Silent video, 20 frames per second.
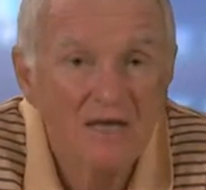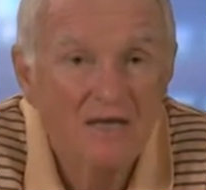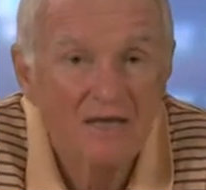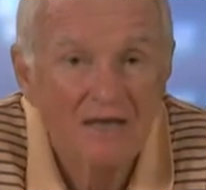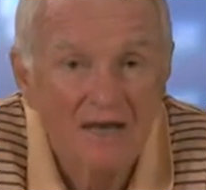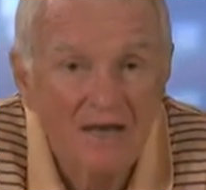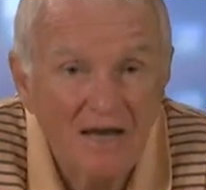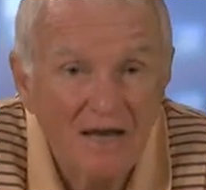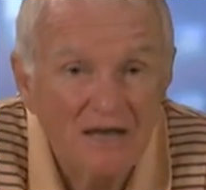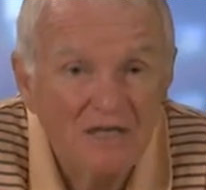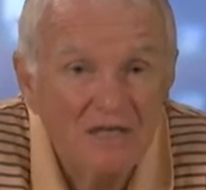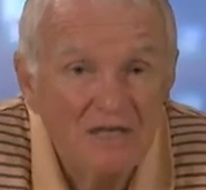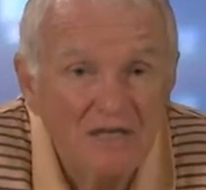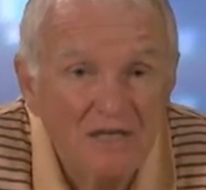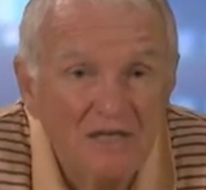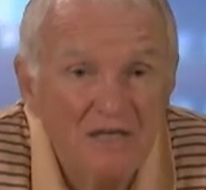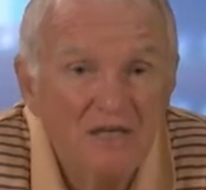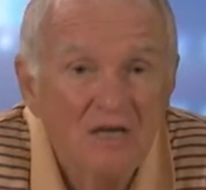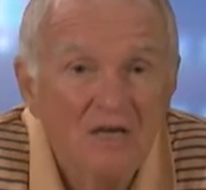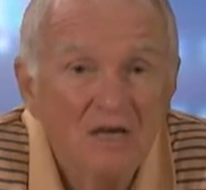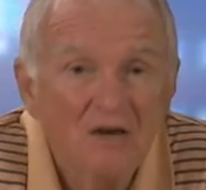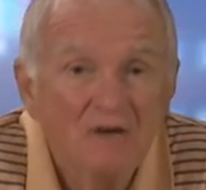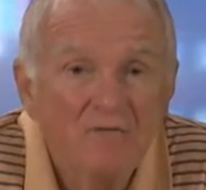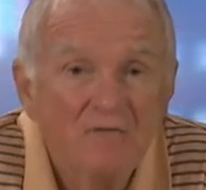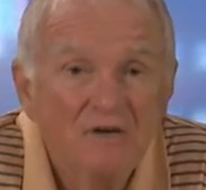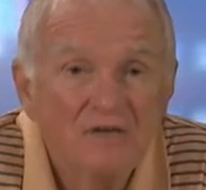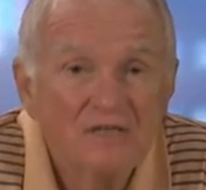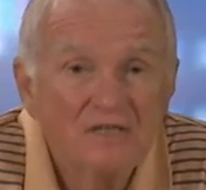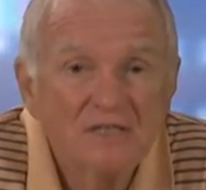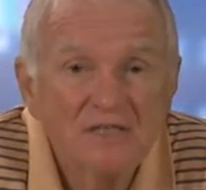KIT
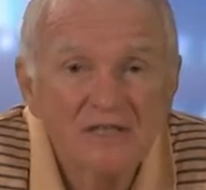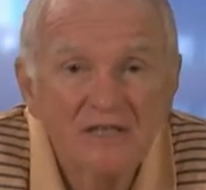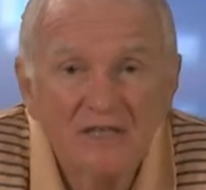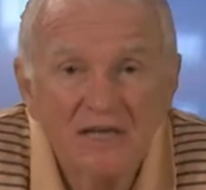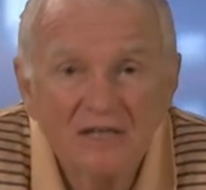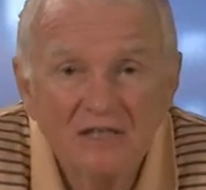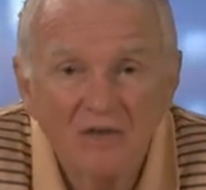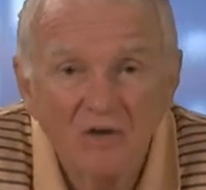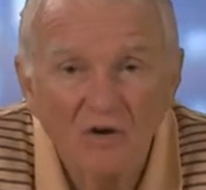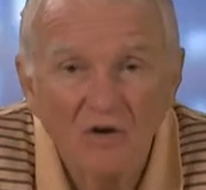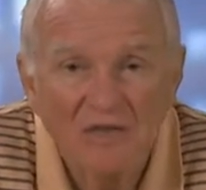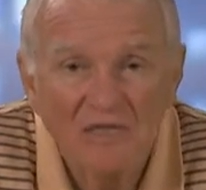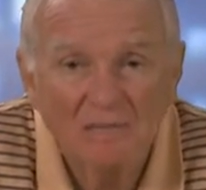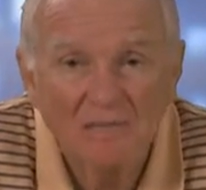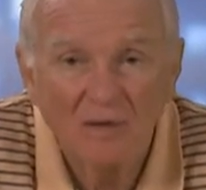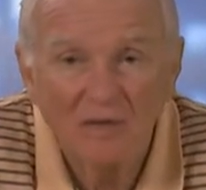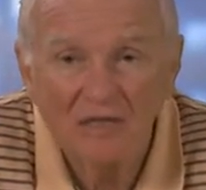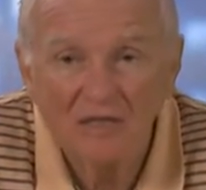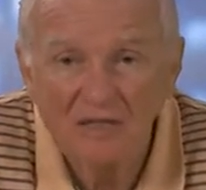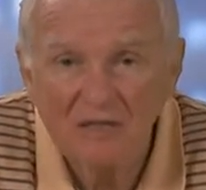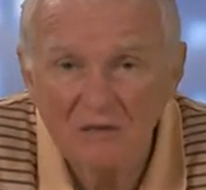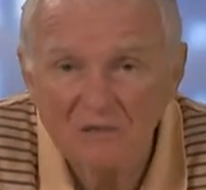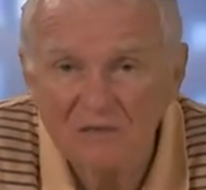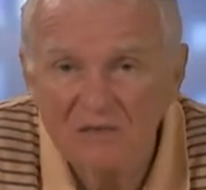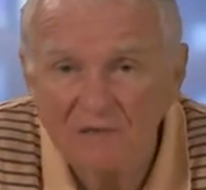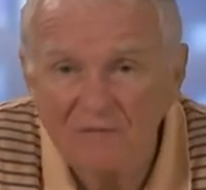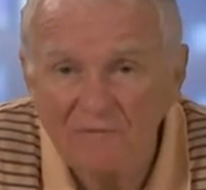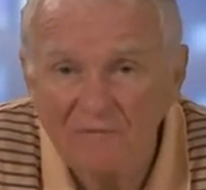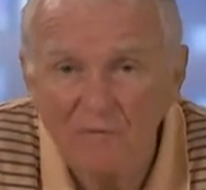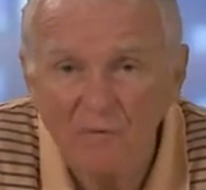recently cut costs by
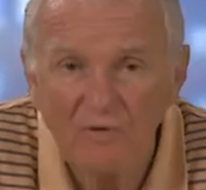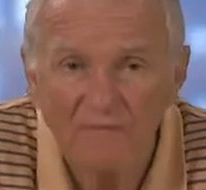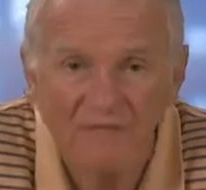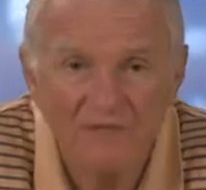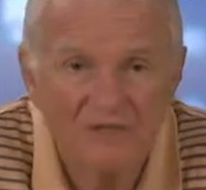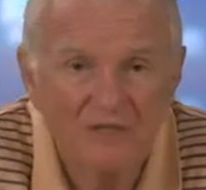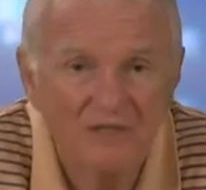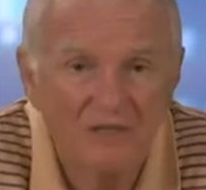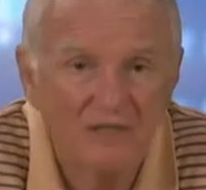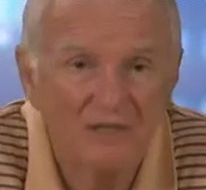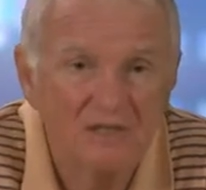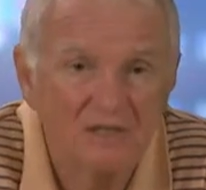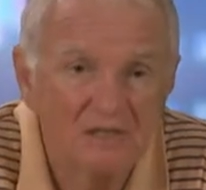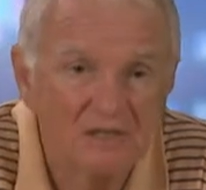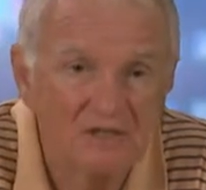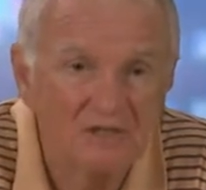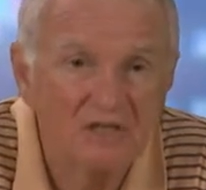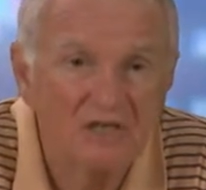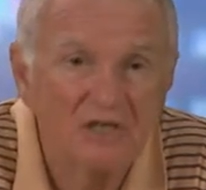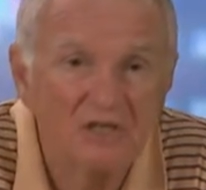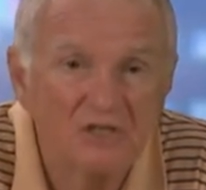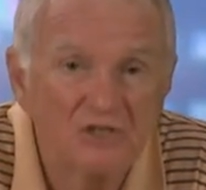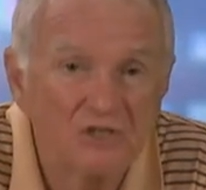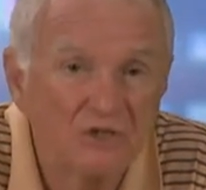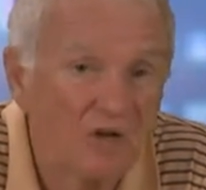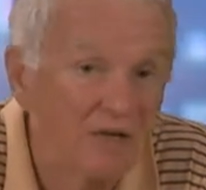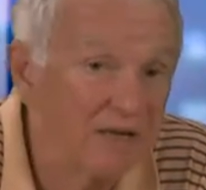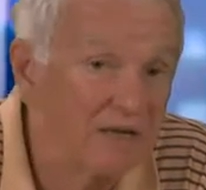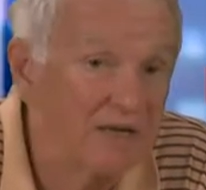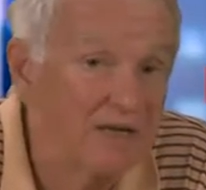closing 4 facilities and
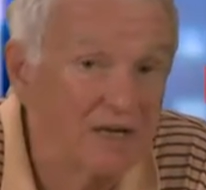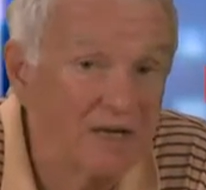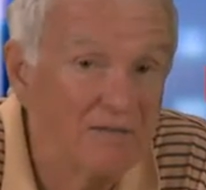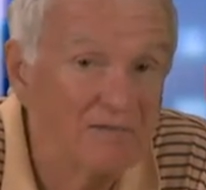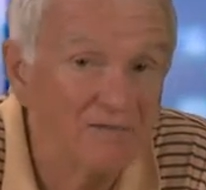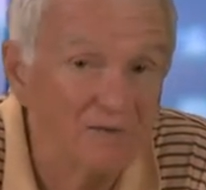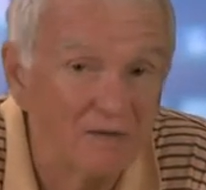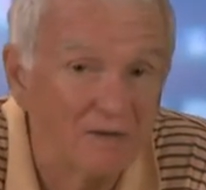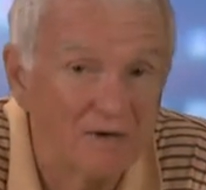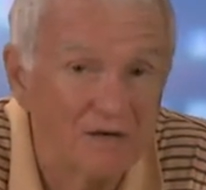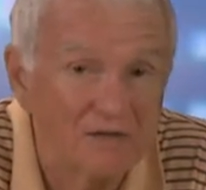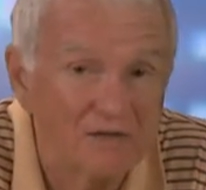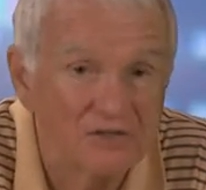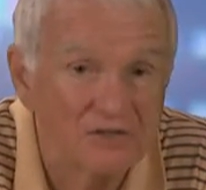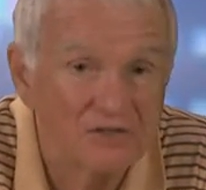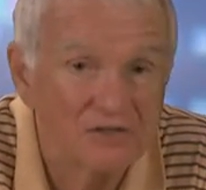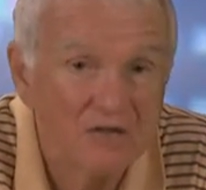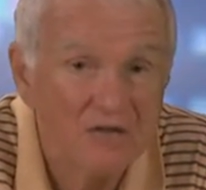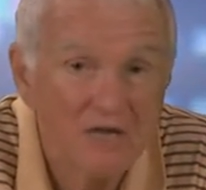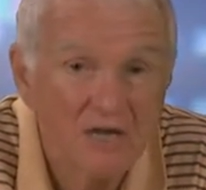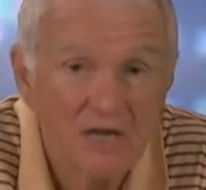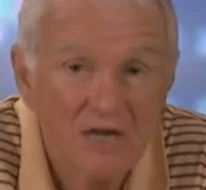consolidating 4 others.